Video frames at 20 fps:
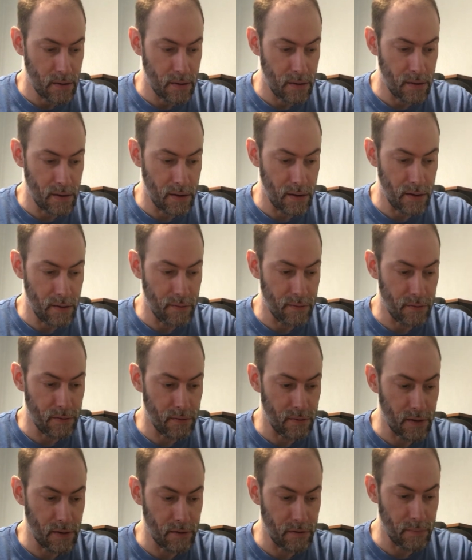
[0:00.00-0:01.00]
and
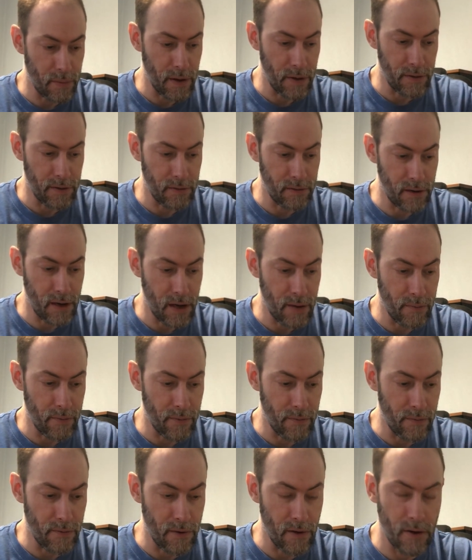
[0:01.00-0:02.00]
they spelled his name
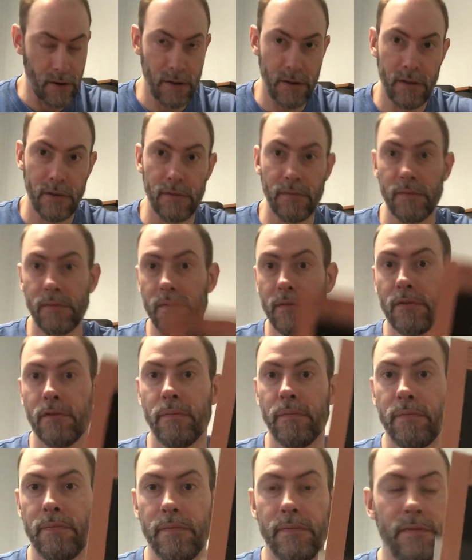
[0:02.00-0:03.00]
wrong. They
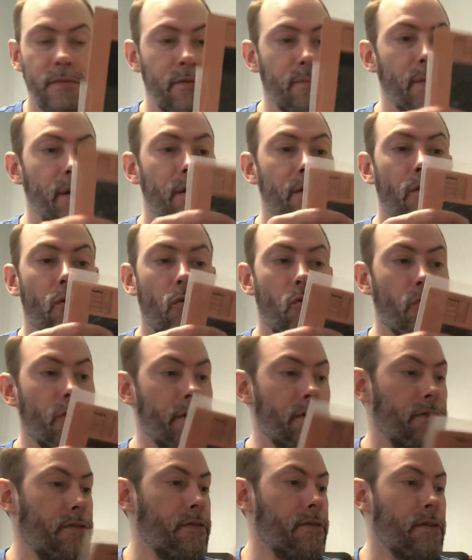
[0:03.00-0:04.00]
spelled it
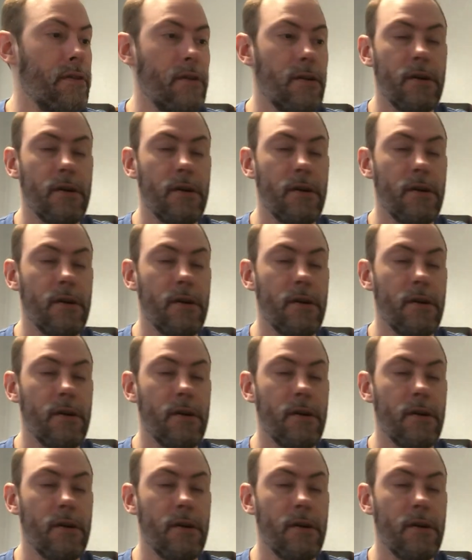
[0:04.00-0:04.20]
Horace.